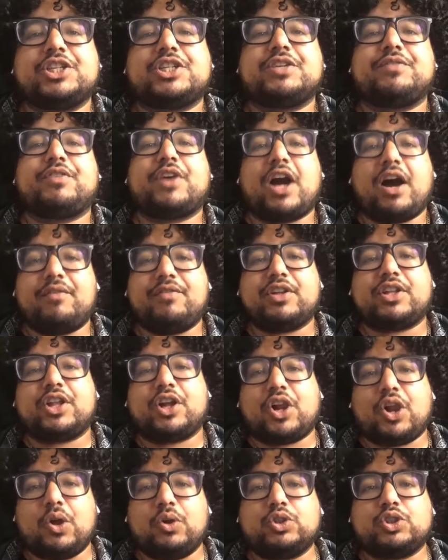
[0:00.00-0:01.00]
have covered the
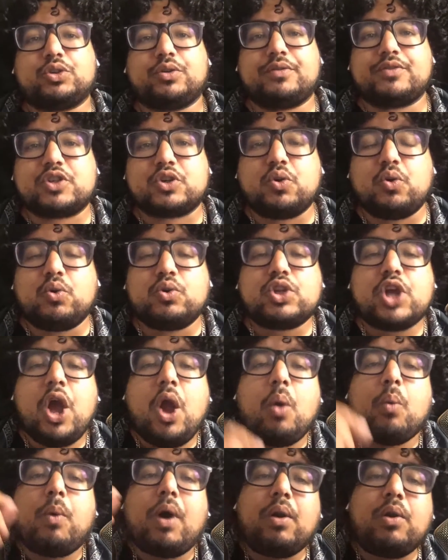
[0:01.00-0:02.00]
closure of schools,
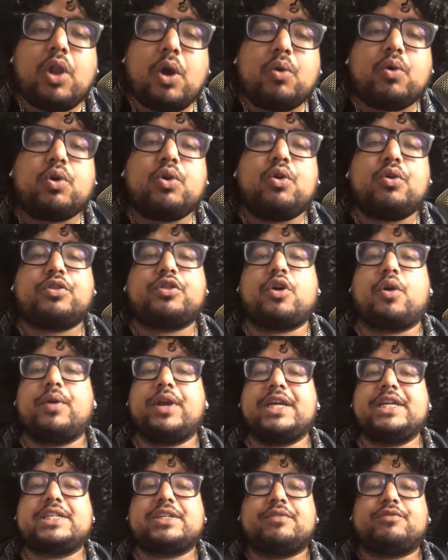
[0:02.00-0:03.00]
while local
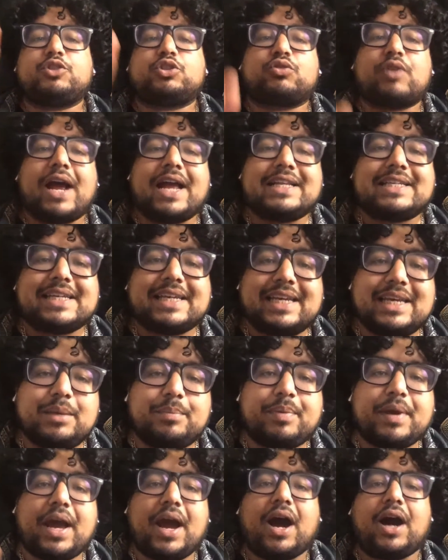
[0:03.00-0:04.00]
authorities have tried to keep
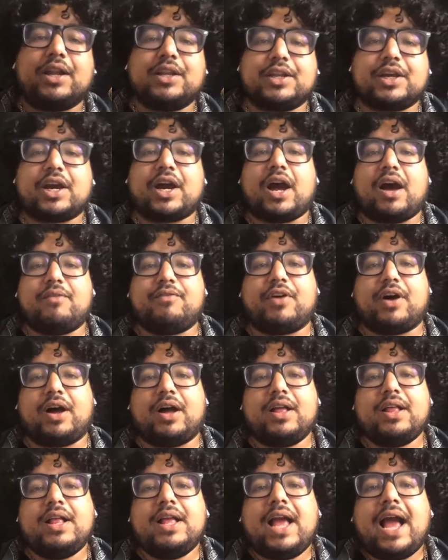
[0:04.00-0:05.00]
it undercover.
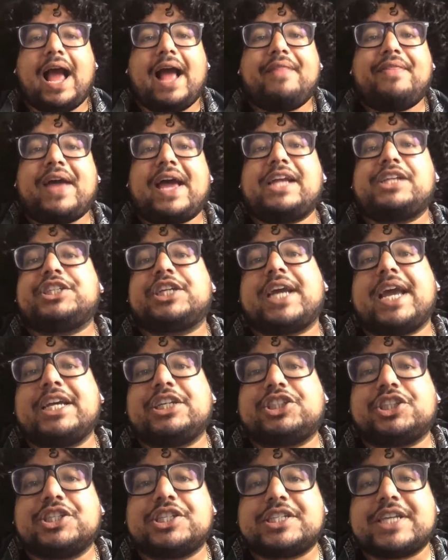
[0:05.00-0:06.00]
And the
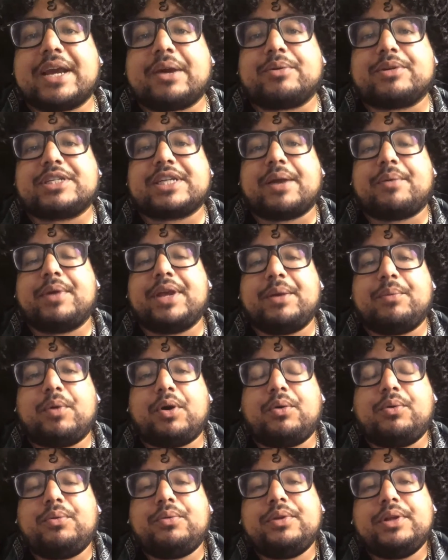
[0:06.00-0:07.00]
education secretary,
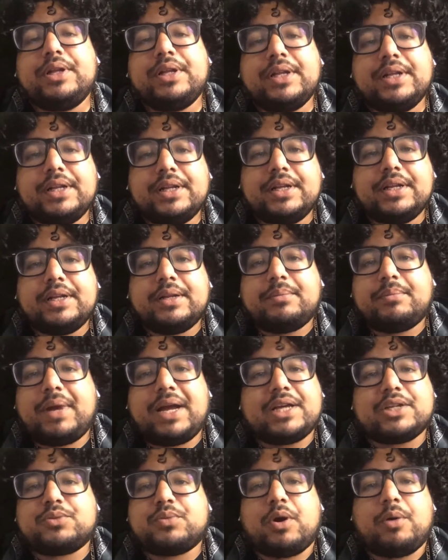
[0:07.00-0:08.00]
well, might
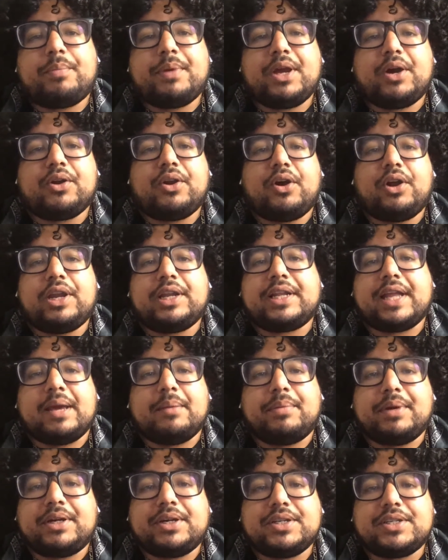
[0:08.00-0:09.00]
as well be on holiday,
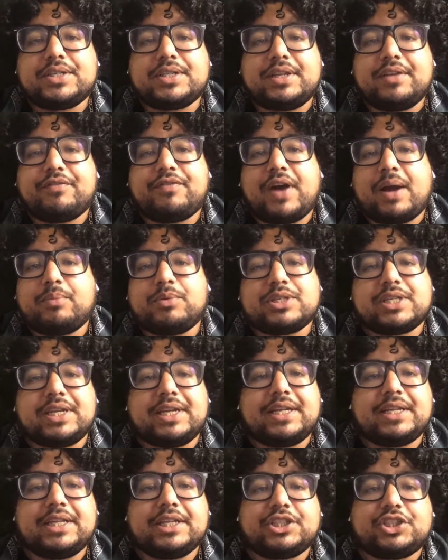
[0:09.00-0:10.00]
because if I wasn't
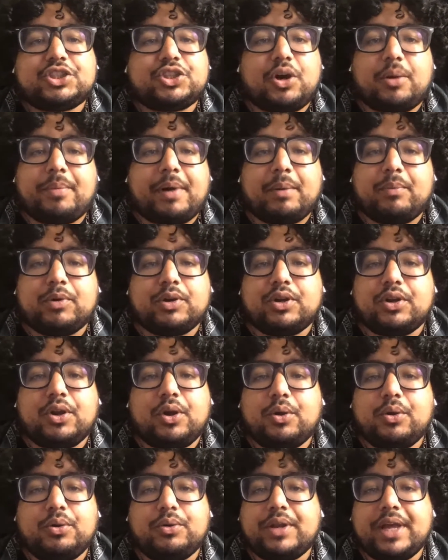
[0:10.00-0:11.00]
in this job, I wouldn't know
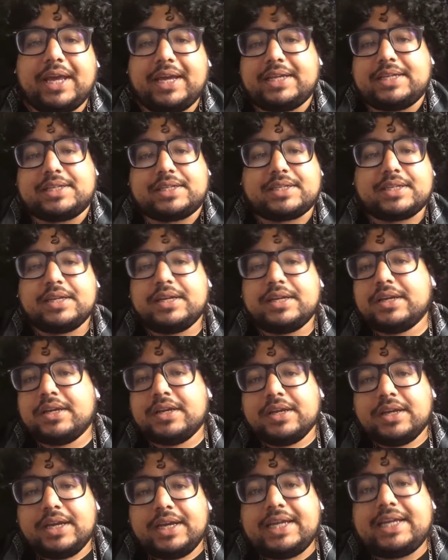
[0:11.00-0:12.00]
who there is.
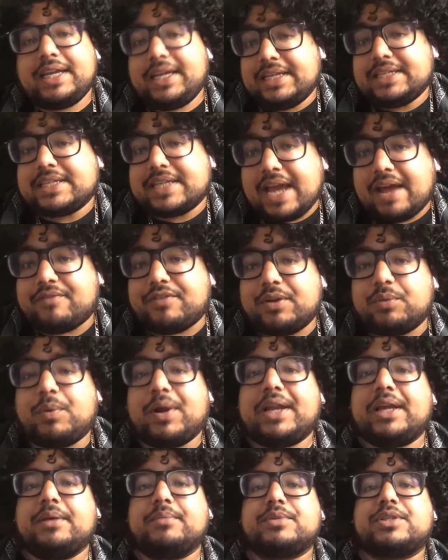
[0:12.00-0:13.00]
It is Gavin
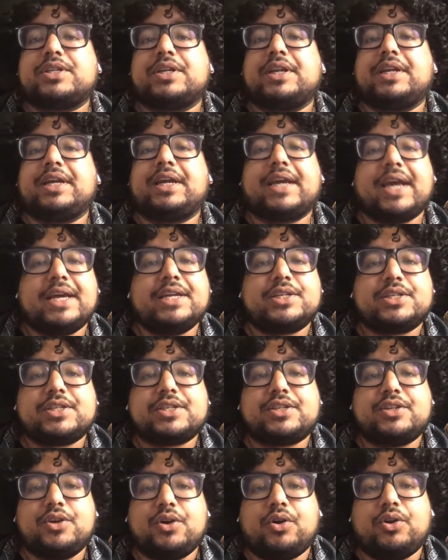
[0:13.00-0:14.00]
Williamson, in case
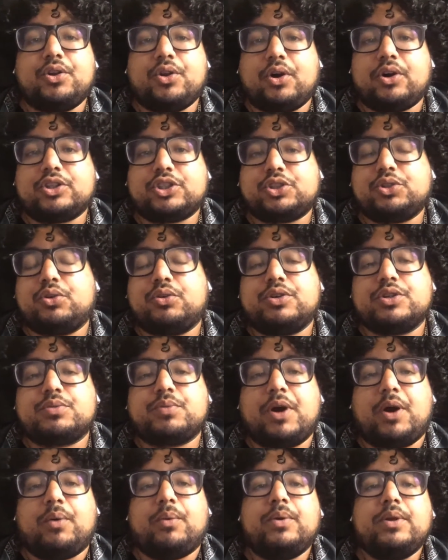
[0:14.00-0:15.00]
you're not sure as
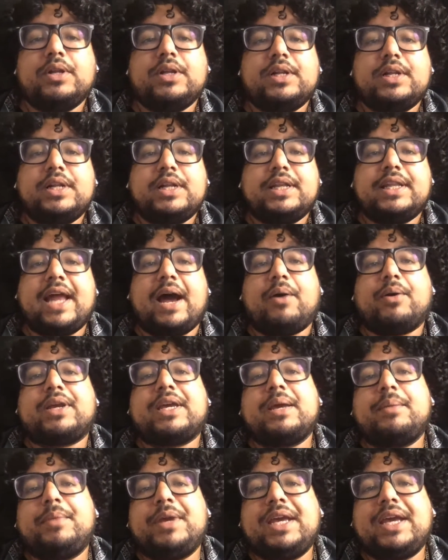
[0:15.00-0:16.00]
well. Now,
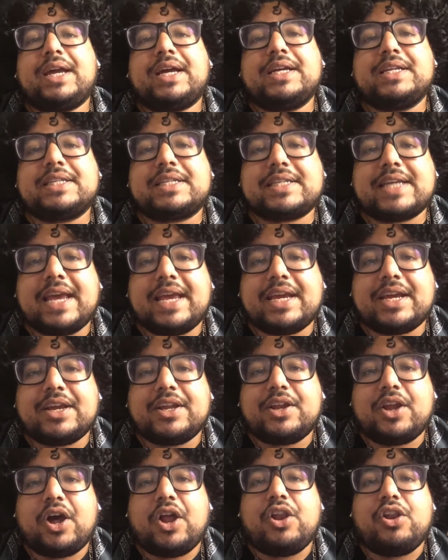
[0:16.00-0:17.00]
Kimmy has taken
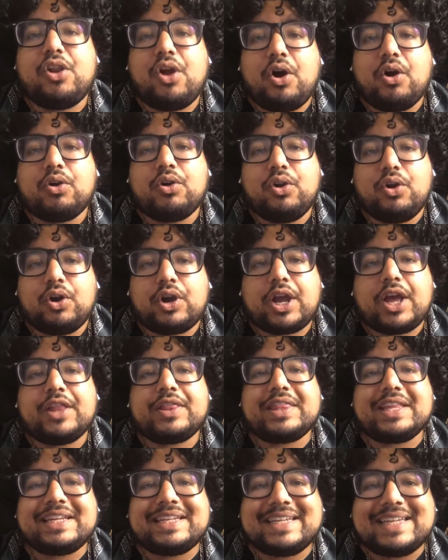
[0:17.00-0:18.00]
a long look at the
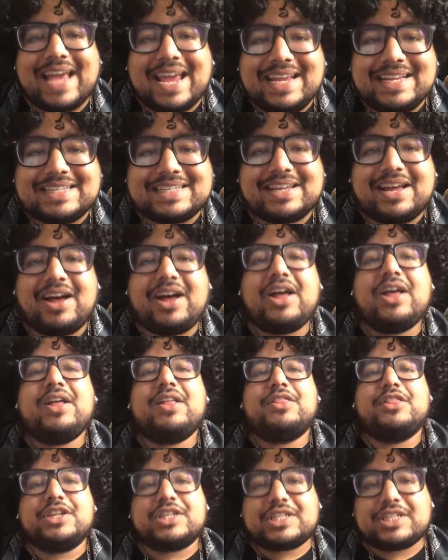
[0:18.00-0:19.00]
data,
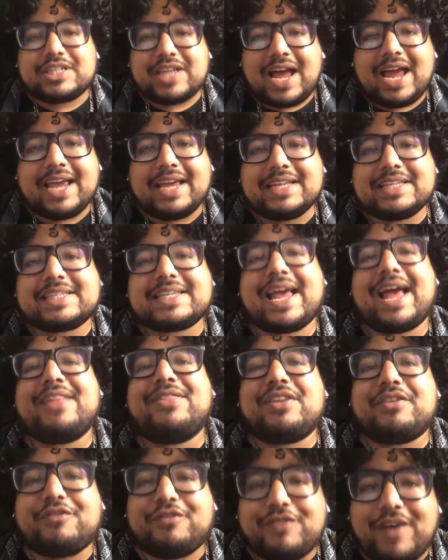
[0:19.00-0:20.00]
the science, and the
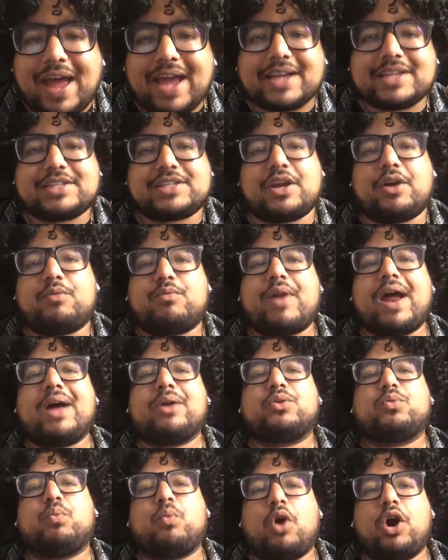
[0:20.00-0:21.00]
facts
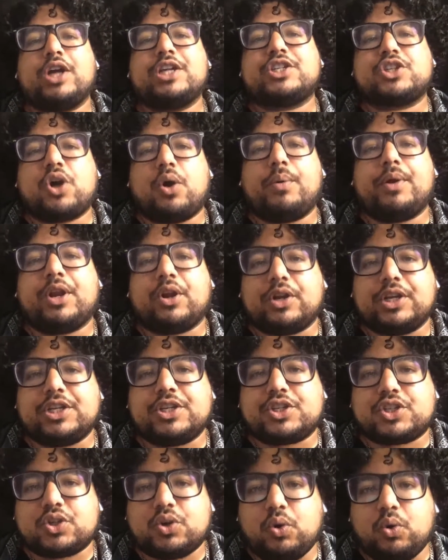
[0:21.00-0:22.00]
around what is going on in
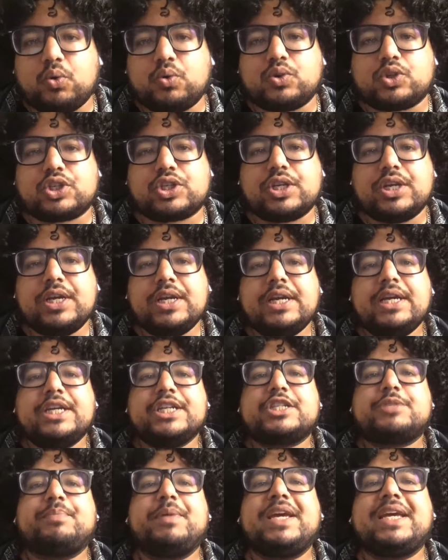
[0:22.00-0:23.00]
schools,
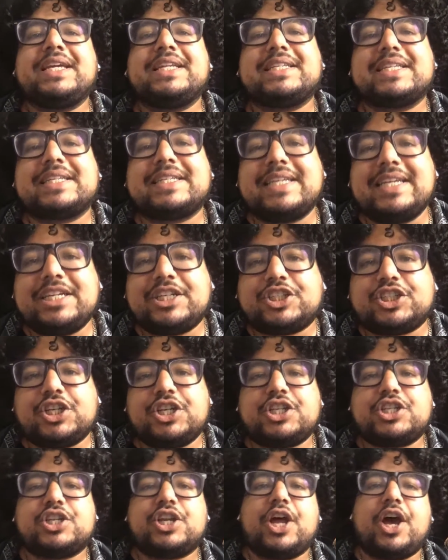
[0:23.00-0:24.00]
speaking to
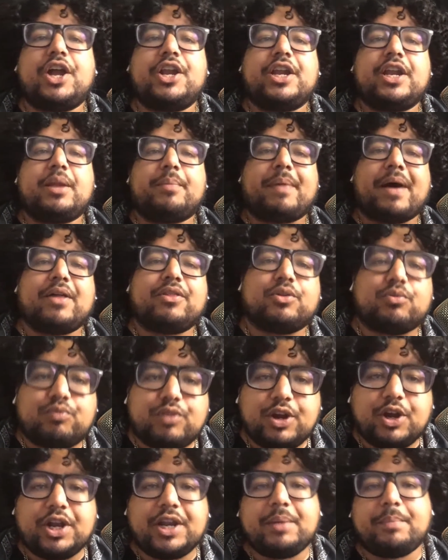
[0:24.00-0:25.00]
teachers, learning about the
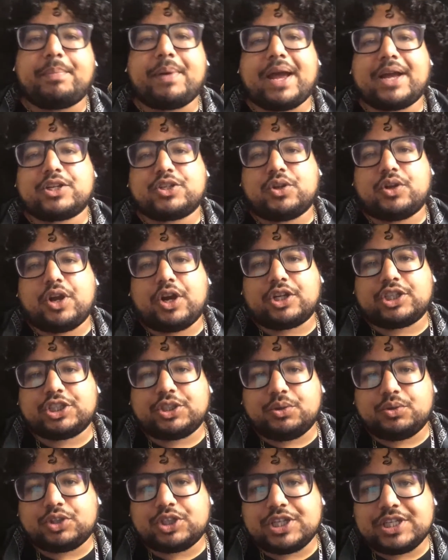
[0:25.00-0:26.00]
real impact on our
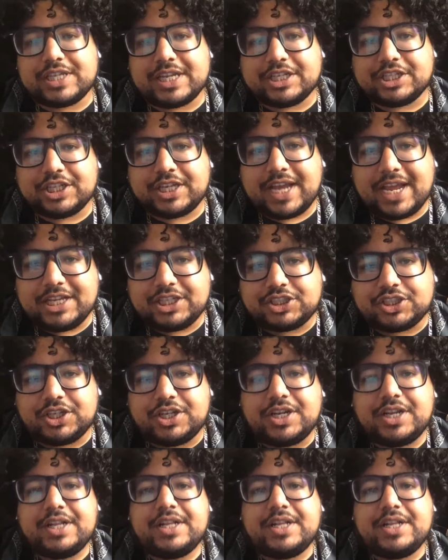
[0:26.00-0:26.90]
children's education,